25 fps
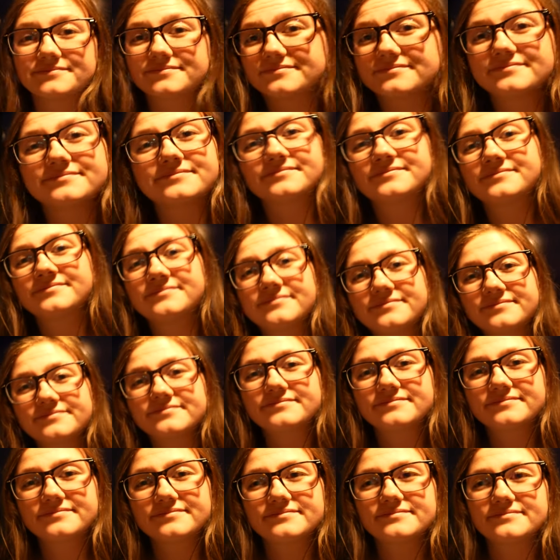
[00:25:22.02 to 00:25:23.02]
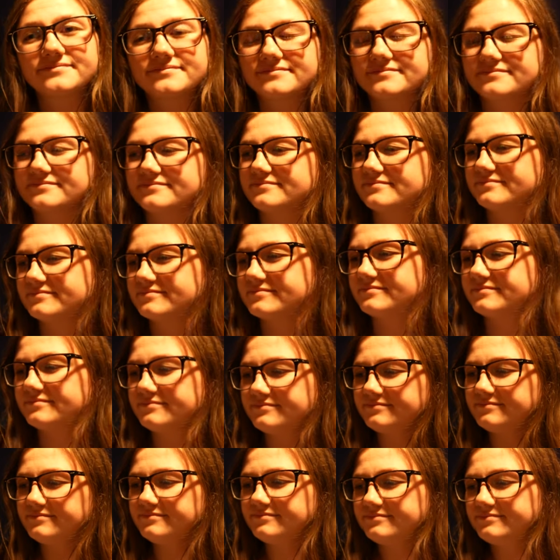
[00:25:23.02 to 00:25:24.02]

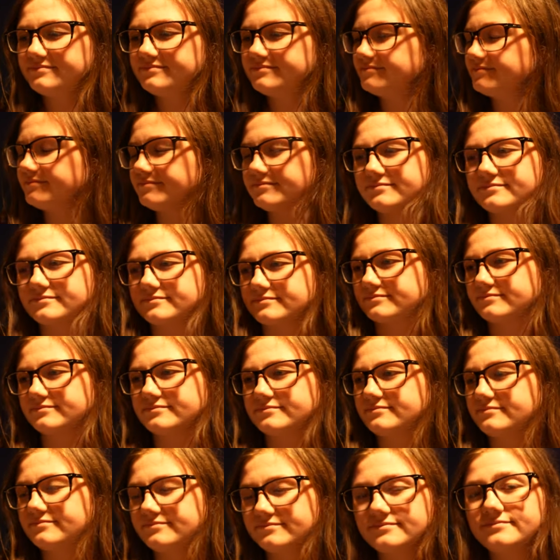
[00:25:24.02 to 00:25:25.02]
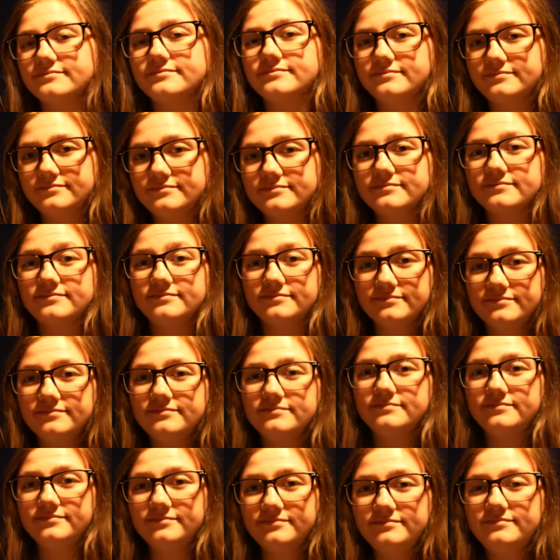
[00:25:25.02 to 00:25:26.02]

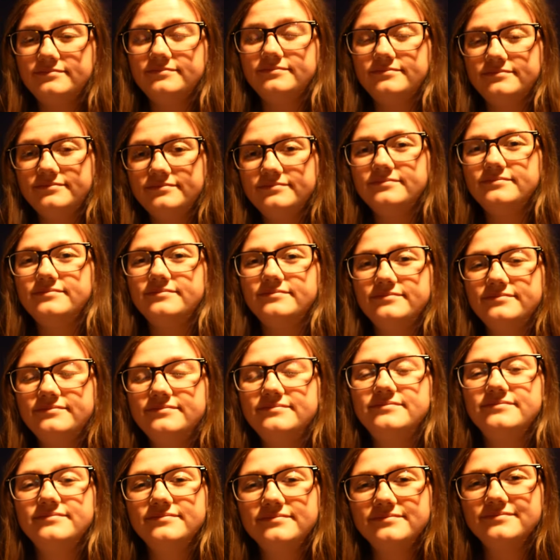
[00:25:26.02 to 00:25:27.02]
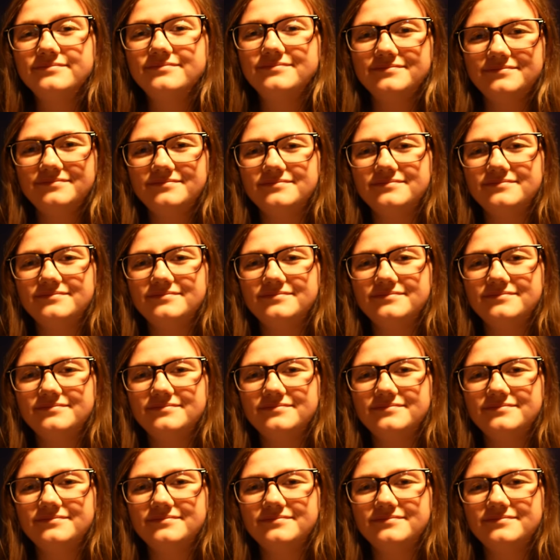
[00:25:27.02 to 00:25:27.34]
(not speaking)